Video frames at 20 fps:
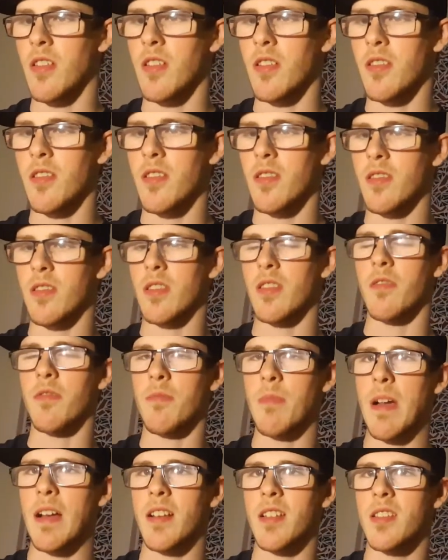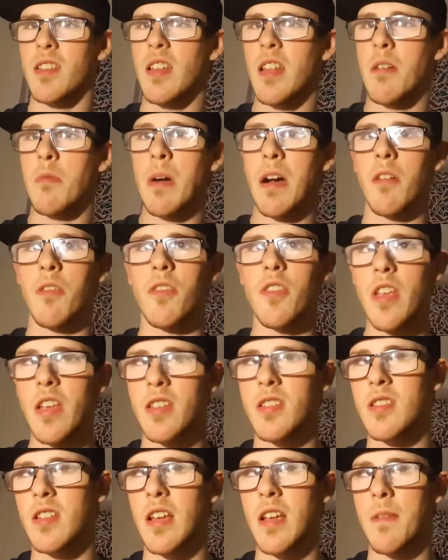So they've marketed it
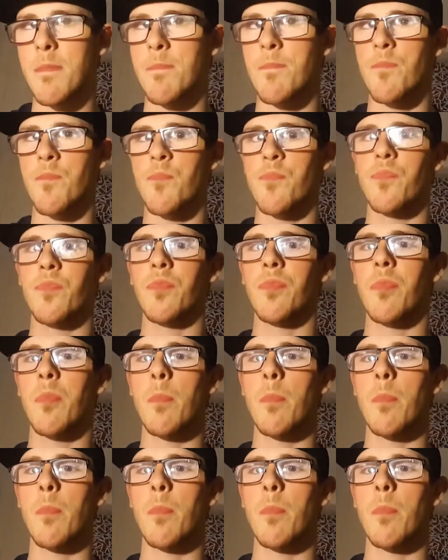well this time